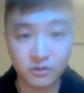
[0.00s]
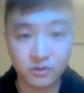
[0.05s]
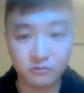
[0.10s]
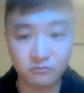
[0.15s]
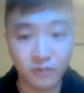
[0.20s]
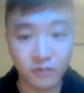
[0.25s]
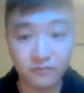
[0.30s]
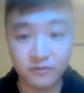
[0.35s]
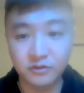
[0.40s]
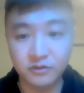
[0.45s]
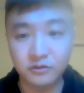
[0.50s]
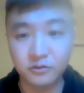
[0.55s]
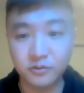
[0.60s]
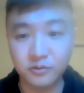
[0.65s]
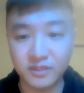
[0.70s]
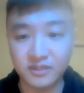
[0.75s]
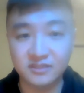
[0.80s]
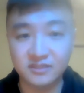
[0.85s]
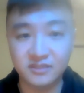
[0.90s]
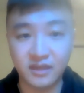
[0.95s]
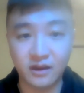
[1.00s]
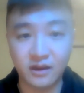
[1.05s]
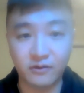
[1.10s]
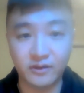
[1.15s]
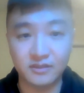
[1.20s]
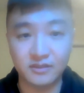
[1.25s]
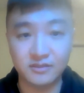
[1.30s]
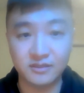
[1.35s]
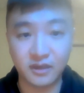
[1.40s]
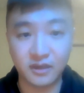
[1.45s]
revenue in these
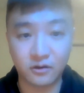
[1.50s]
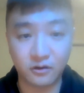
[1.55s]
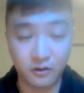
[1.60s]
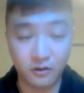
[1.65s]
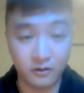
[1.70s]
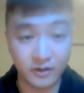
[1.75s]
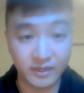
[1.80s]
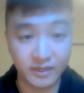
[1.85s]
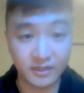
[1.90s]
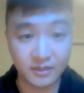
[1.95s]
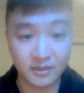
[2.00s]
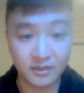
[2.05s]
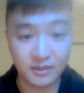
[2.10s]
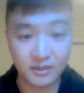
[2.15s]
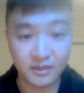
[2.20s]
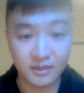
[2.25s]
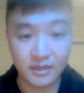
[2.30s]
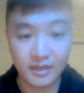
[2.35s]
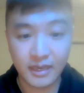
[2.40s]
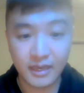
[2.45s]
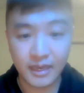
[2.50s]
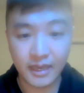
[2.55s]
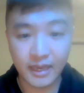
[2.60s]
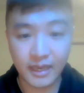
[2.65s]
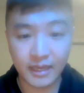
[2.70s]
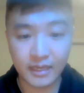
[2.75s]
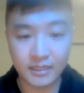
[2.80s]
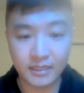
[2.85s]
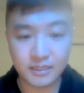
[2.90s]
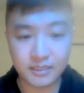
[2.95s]
areas that are hurting.
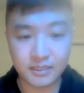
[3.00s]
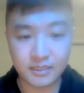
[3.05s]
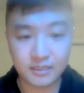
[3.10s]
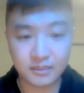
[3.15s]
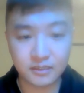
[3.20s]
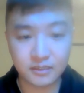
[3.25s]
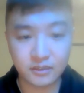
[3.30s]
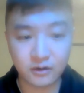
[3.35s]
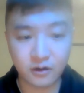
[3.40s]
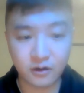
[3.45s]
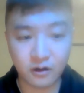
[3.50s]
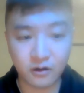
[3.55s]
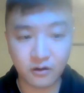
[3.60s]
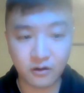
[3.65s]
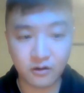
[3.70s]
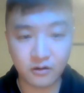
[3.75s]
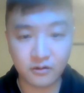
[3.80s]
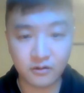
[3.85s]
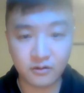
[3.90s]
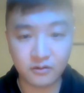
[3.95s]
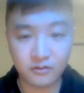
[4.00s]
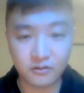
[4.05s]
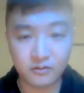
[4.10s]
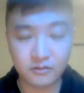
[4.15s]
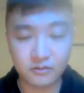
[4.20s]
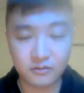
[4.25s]
And there are